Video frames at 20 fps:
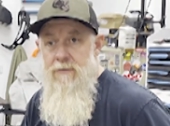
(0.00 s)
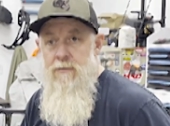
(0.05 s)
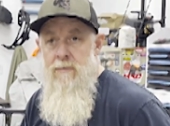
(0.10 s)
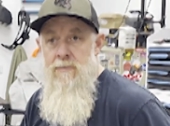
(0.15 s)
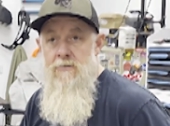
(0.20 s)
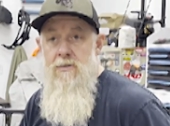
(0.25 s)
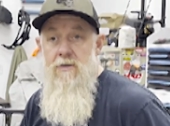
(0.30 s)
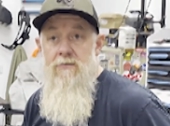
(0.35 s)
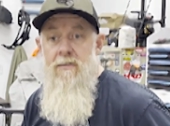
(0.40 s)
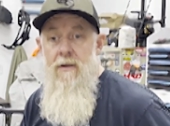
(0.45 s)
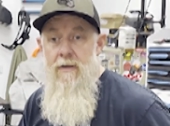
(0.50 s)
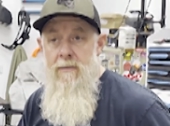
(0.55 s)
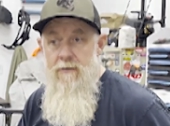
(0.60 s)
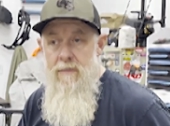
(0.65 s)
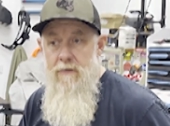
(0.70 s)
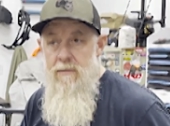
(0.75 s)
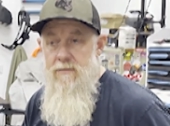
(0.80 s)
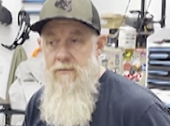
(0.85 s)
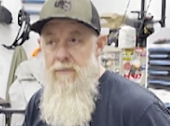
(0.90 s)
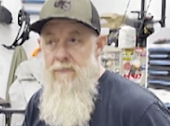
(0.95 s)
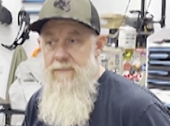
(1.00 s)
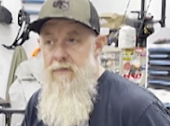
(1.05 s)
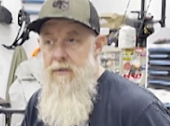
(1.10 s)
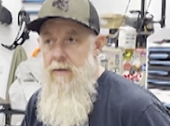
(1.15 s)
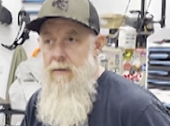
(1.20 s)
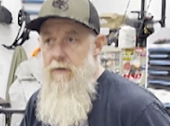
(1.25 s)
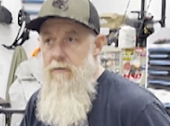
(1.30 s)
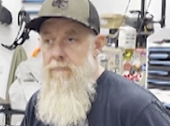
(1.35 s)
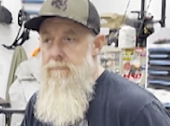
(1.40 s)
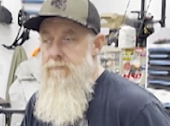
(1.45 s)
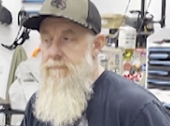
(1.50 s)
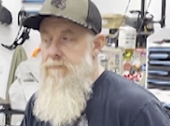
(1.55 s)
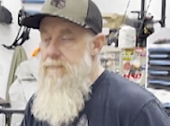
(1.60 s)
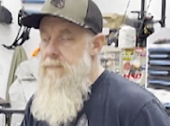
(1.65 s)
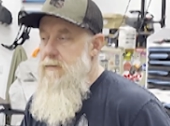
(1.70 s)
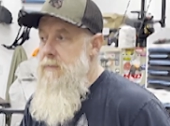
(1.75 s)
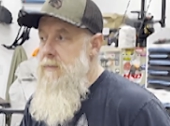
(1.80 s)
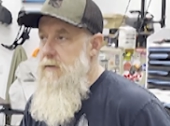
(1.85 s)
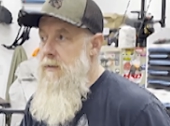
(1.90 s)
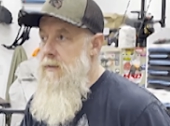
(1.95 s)
to adjust that DXF file,
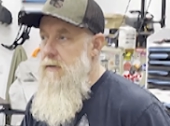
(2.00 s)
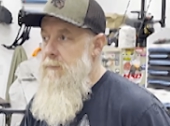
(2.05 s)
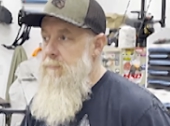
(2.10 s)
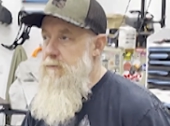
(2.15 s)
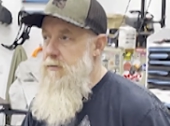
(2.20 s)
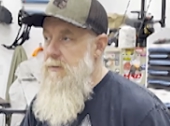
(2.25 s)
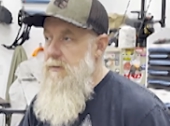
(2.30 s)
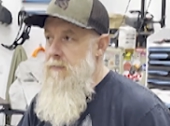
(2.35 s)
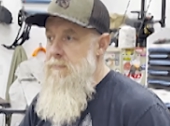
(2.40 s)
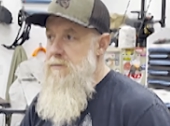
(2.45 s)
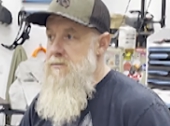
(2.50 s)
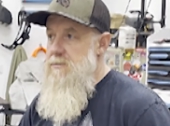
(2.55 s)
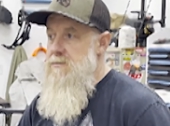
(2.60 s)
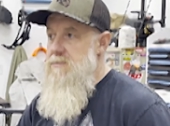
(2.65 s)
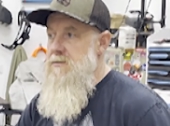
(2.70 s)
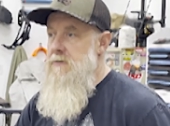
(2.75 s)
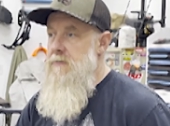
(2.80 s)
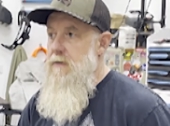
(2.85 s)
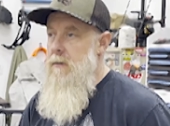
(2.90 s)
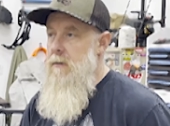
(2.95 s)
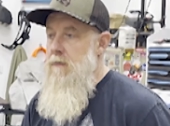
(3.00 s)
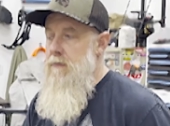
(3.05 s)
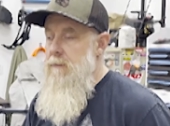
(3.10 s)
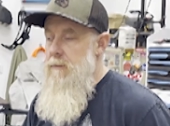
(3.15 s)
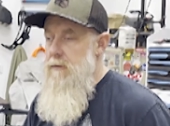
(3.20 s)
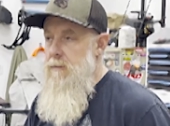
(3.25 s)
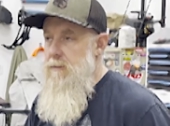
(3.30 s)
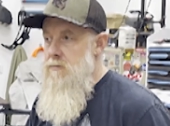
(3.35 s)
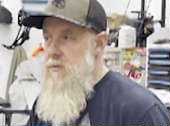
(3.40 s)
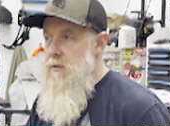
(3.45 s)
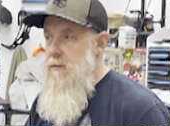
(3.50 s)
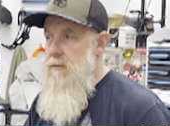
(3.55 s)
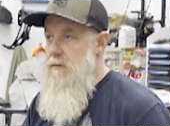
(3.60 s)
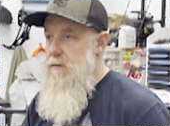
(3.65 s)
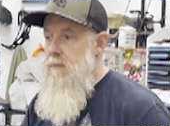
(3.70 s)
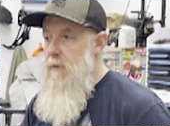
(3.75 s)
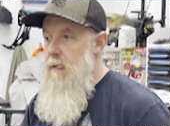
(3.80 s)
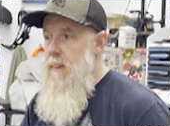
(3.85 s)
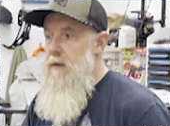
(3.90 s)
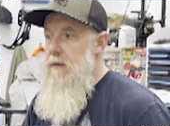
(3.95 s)
put images in there, and then try
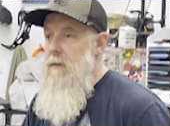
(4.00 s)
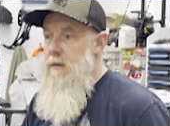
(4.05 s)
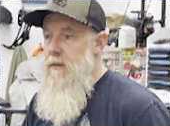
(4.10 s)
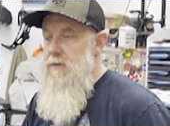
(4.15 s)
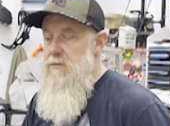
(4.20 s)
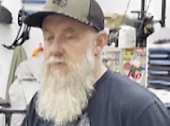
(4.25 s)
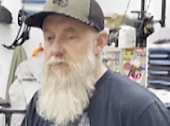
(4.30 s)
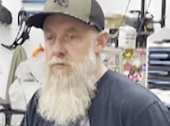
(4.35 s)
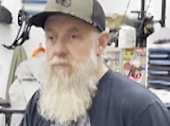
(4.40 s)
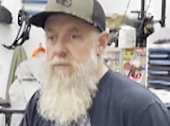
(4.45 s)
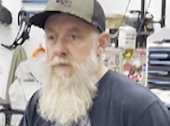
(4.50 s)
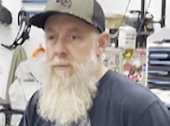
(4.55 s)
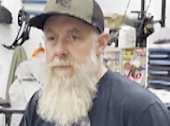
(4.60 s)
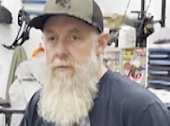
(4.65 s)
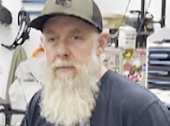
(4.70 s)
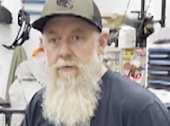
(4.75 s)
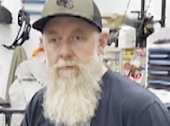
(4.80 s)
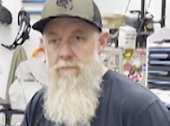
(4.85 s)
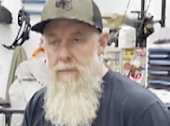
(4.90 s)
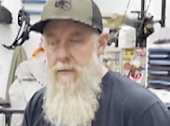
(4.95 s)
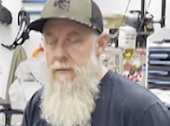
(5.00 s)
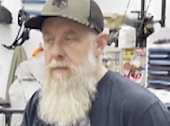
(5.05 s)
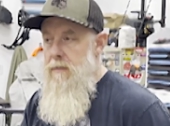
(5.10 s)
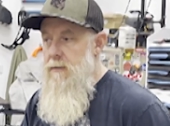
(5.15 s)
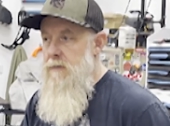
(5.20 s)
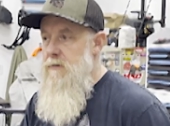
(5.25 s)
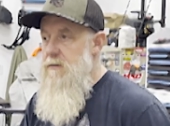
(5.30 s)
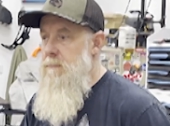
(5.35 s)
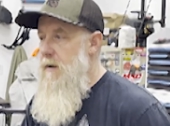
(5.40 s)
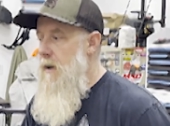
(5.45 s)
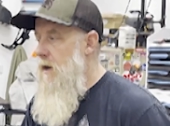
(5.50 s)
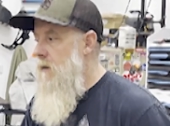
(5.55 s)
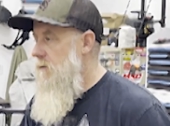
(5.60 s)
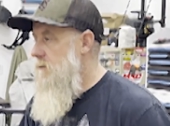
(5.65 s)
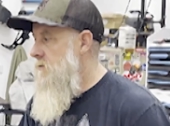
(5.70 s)
to extrude them and get them out.